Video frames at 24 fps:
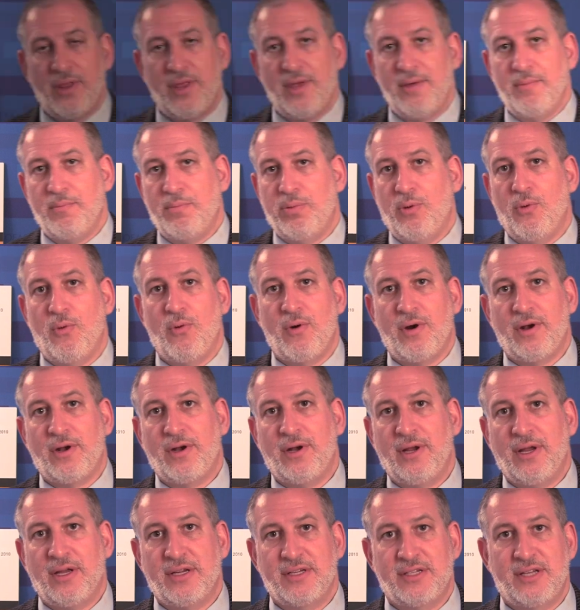of the
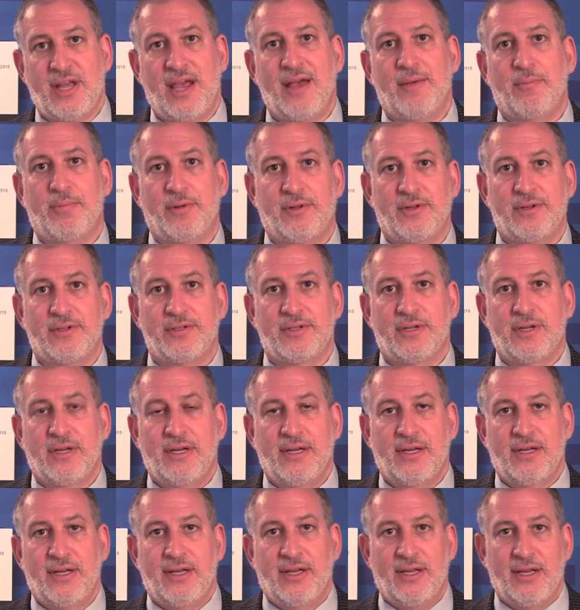important examples
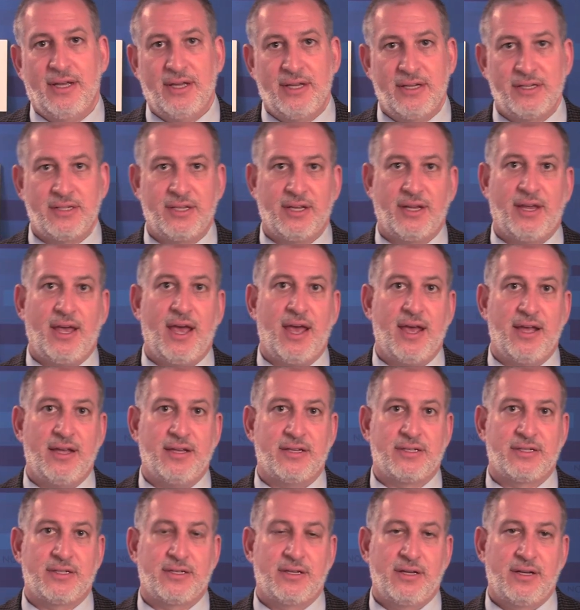is the
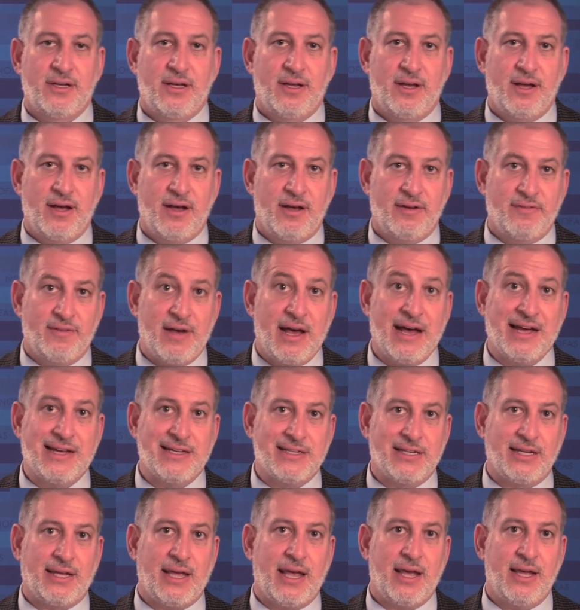case of
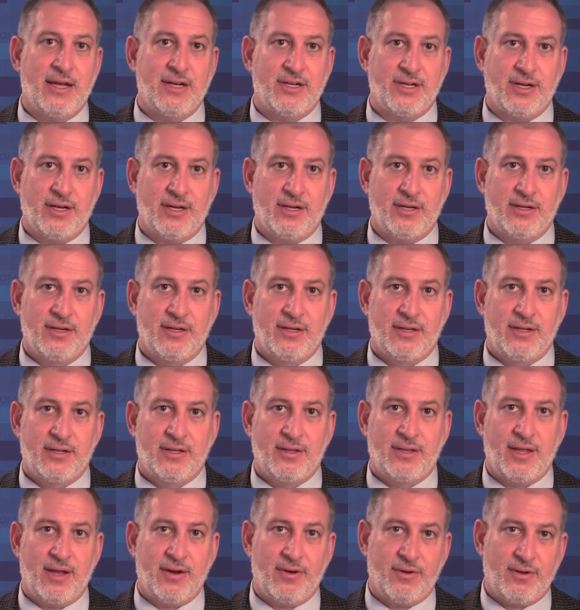Isaac Agee
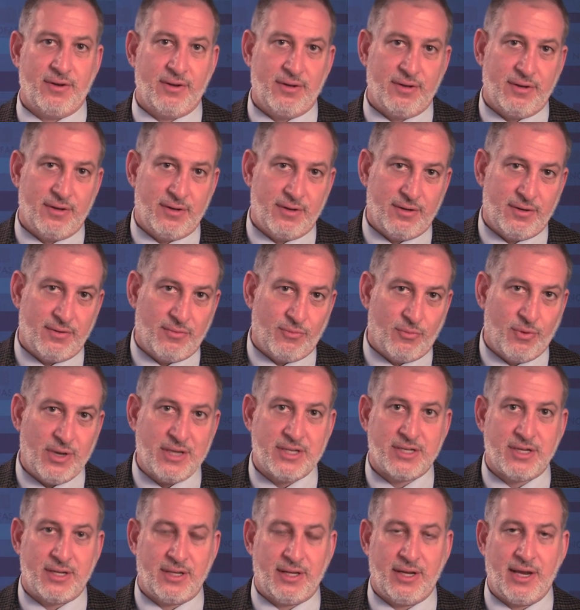that
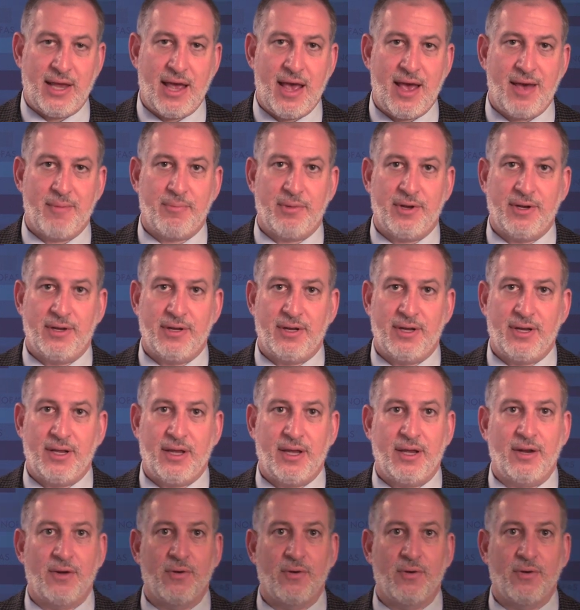recently happened in